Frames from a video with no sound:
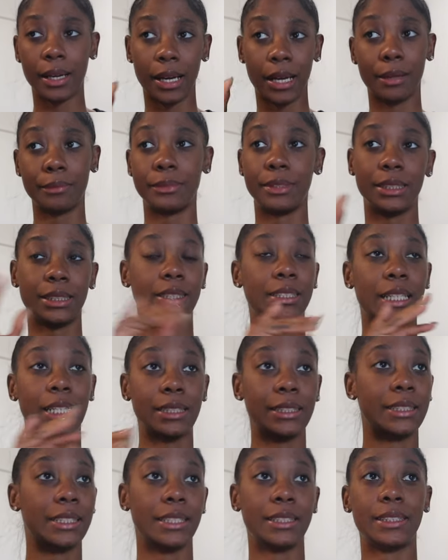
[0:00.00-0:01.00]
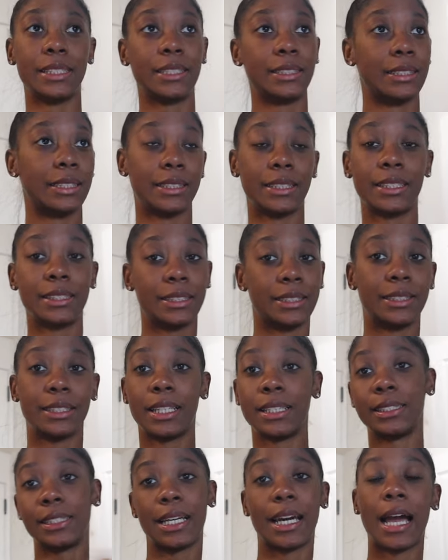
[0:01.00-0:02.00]
i'm just chat chat chat chat chat
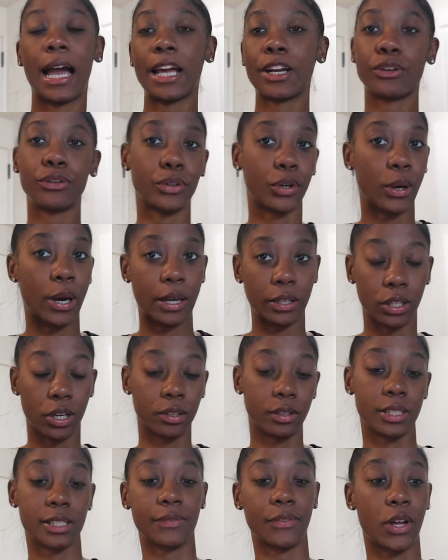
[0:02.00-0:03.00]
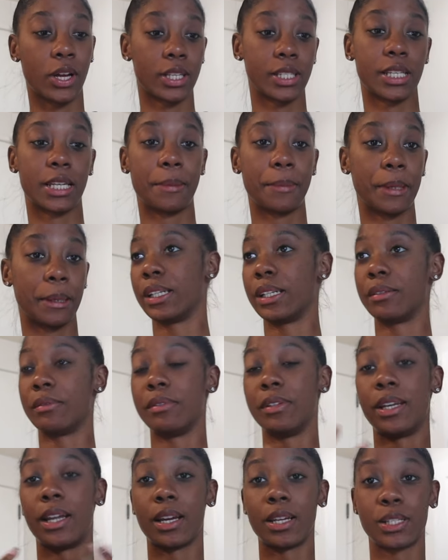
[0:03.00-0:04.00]
chat chat i don't know how long this vlog is gonna be
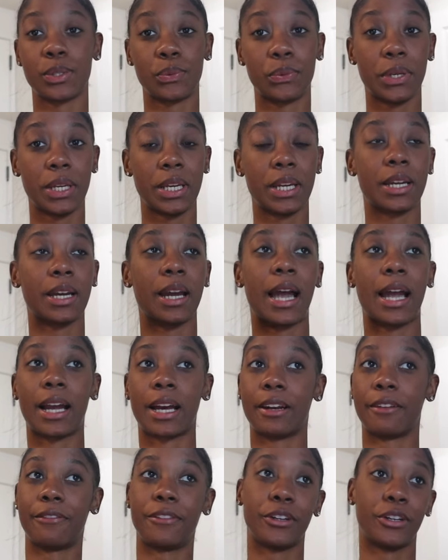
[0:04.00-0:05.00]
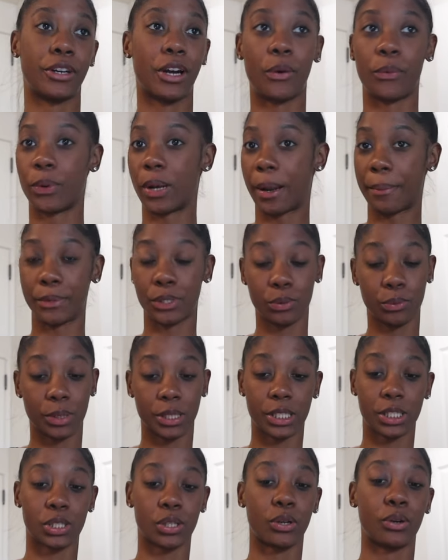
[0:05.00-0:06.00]
next week i gotta figure out what i'm
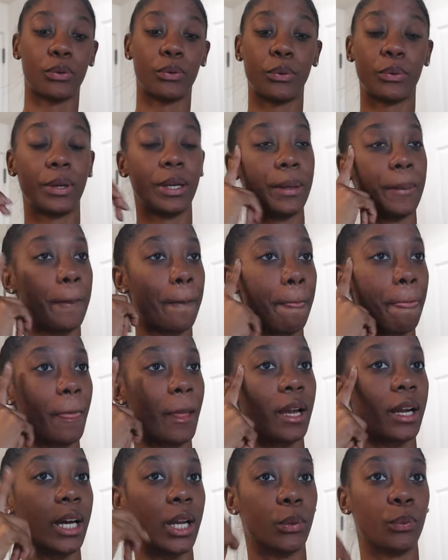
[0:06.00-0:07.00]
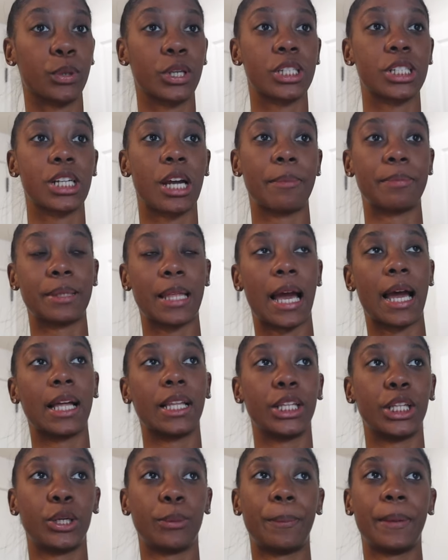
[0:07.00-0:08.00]
doing so gotta workshop that
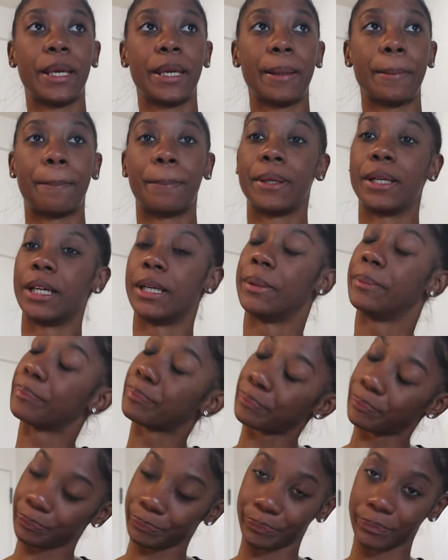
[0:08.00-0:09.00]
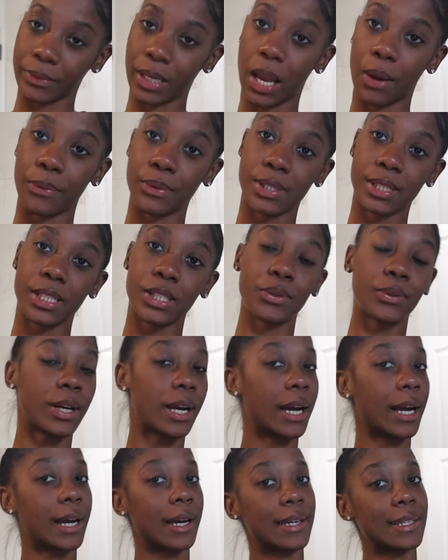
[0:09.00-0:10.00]
a little bit but i will see you
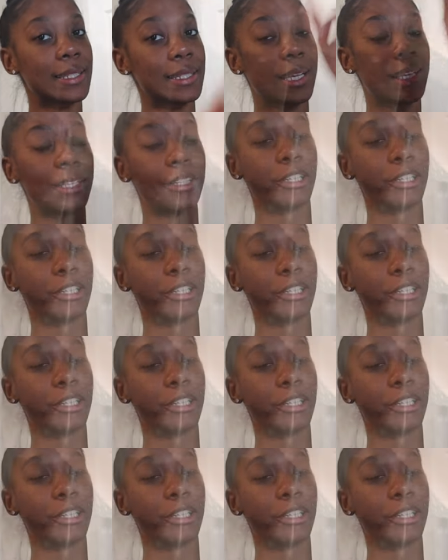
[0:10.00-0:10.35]
guys a